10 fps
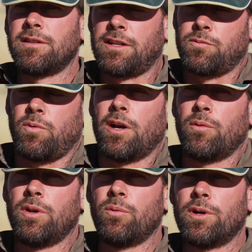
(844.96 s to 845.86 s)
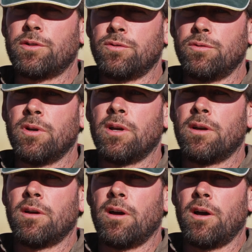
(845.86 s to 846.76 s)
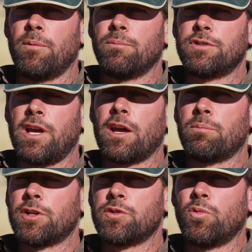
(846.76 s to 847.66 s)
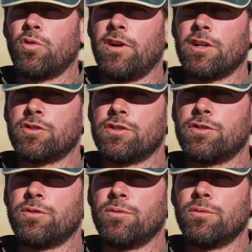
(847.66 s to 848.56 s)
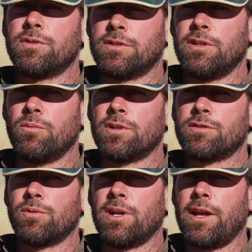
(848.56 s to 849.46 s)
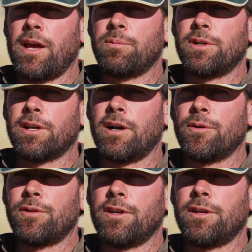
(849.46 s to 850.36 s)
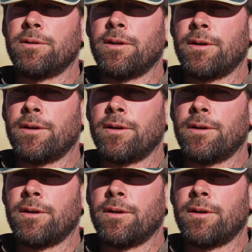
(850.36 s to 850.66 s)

That's why we want to tag much more vultures to see what's really happening out there.